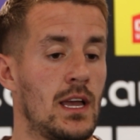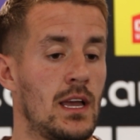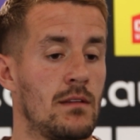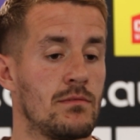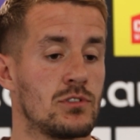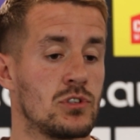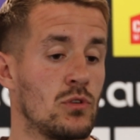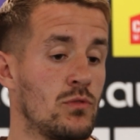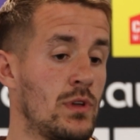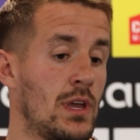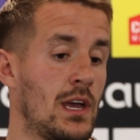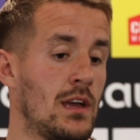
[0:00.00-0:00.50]

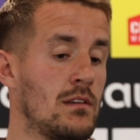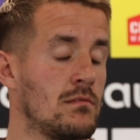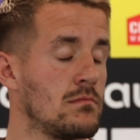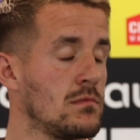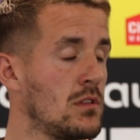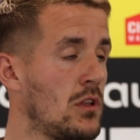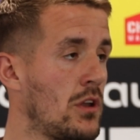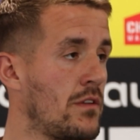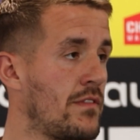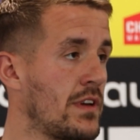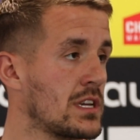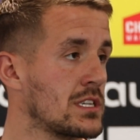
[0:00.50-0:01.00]
So yeah,
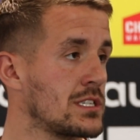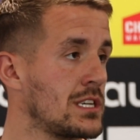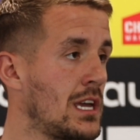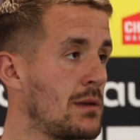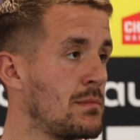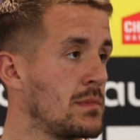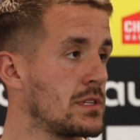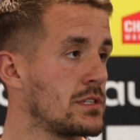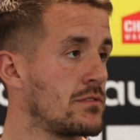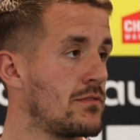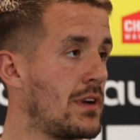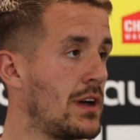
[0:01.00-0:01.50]
a lot of
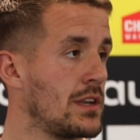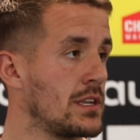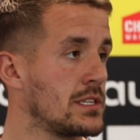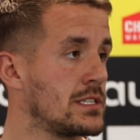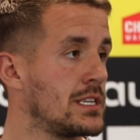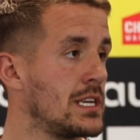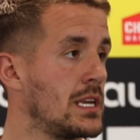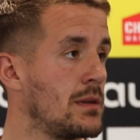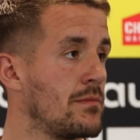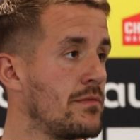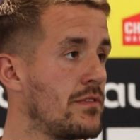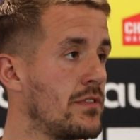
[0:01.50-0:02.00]
excitement around the
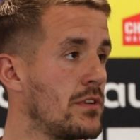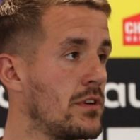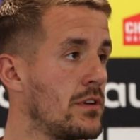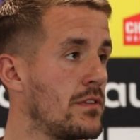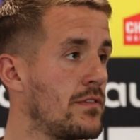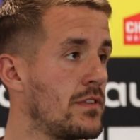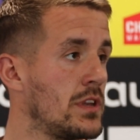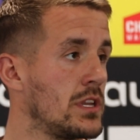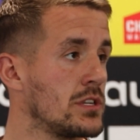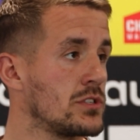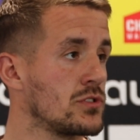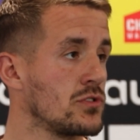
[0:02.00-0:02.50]
team for
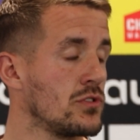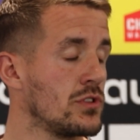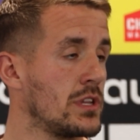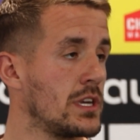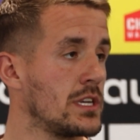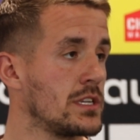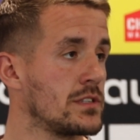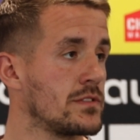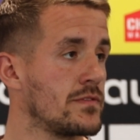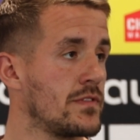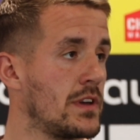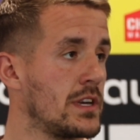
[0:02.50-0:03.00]
this
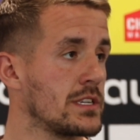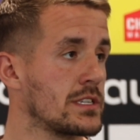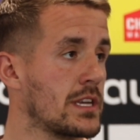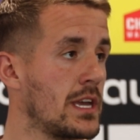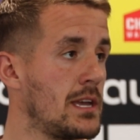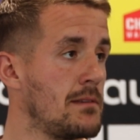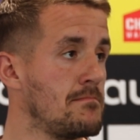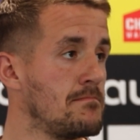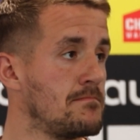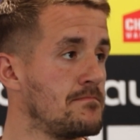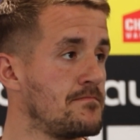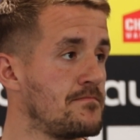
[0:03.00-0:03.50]
Sunday's first
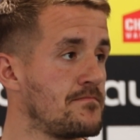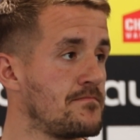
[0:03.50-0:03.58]
game.